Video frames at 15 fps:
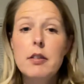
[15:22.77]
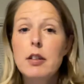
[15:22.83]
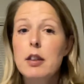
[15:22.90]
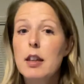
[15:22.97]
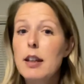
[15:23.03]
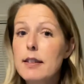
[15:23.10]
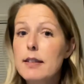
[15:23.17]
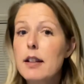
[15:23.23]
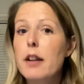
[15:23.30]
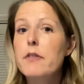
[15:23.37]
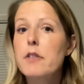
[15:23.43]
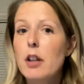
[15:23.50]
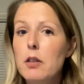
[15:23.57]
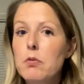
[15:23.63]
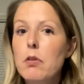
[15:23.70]
things that I've
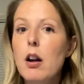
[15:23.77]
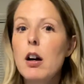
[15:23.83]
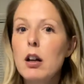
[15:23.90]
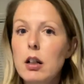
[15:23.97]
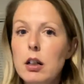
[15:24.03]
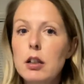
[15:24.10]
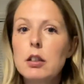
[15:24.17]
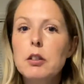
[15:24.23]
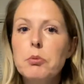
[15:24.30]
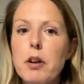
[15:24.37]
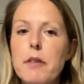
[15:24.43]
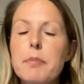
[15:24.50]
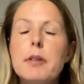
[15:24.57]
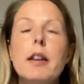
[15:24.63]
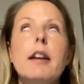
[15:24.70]
done wrong where
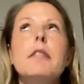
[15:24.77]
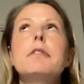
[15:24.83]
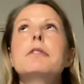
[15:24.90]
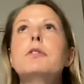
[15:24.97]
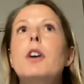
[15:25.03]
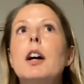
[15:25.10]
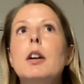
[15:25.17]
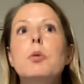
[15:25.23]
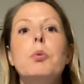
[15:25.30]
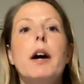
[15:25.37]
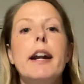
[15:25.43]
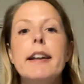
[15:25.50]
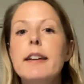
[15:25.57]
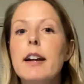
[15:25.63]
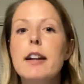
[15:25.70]
I've been like, fuck,
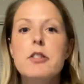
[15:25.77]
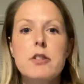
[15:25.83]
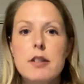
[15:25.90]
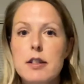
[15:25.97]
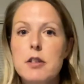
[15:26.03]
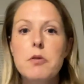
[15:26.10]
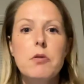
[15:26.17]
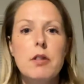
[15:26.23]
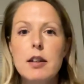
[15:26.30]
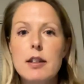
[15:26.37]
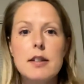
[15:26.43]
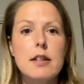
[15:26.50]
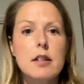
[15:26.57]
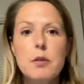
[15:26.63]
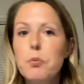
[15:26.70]
why didn't I just do
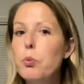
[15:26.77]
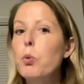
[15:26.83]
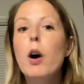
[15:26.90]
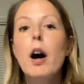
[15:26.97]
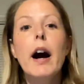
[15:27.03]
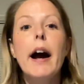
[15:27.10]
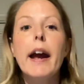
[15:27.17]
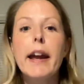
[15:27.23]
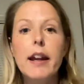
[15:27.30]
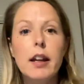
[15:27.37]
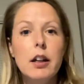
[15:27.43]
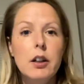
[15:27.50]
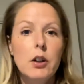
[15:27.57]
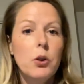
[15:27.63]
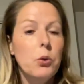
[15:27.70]
this? Why?
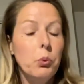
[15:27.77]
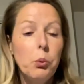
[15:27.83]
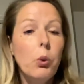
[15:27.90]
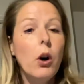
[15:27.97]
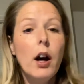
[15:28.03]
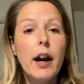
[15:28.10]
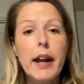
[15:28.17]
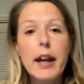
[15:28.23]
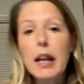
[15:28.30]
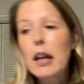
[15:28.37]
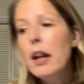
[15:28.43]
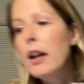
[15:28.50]
Why?